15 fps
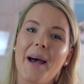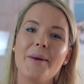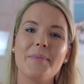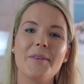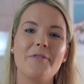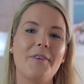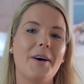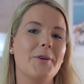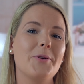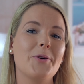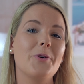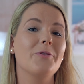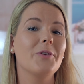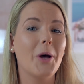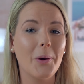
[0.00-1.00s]
I'm the
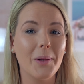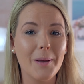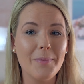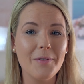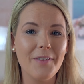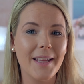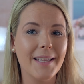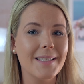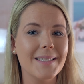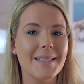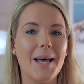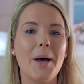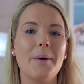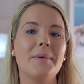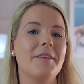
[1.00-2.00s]
founder of Collab Events.
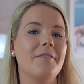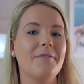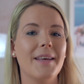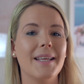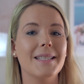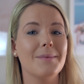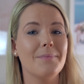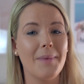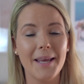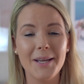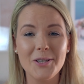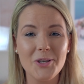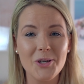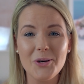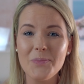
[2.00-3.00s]
I'm an event
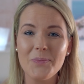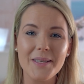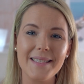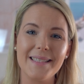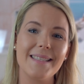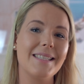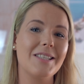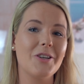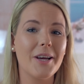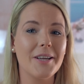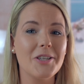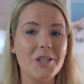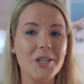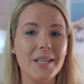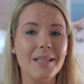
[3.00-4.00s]
manager, business
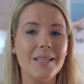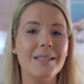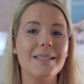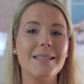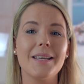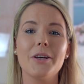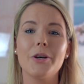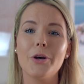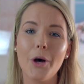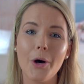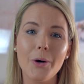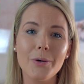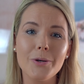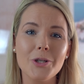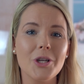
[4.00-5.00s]
strategist,
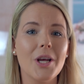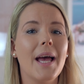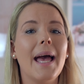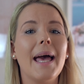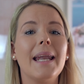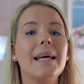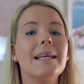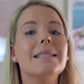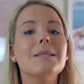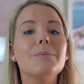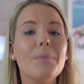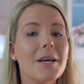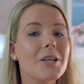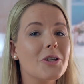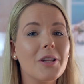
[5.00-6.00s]
coach, and I
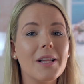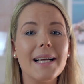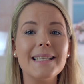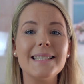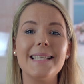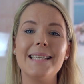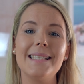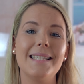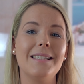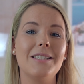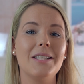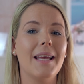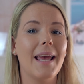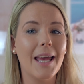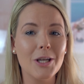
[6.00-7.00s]
specialize in
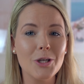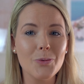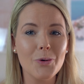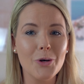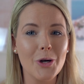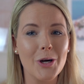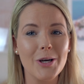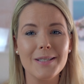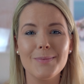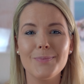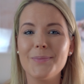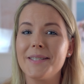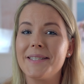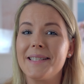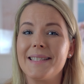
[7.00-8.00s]
teaching entrepreneurs,
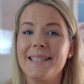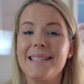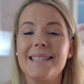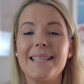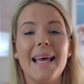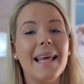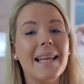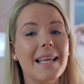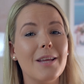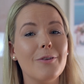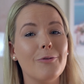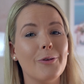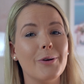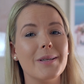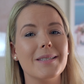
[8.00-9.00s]
businesses, and
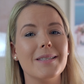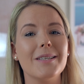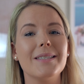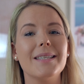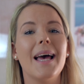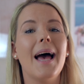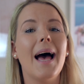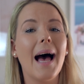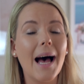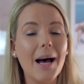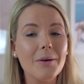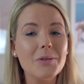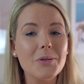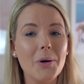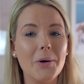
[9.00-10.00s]
influencers
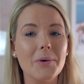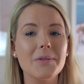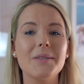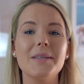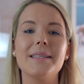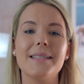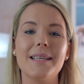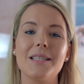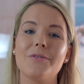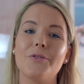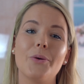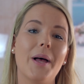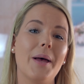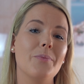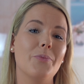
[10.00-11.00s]
how to host
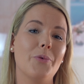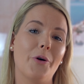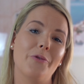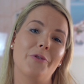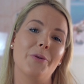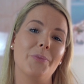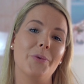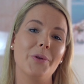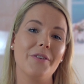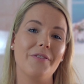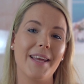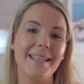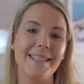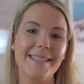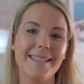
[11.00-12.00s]
successful and profitable
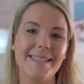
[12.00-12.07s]
events.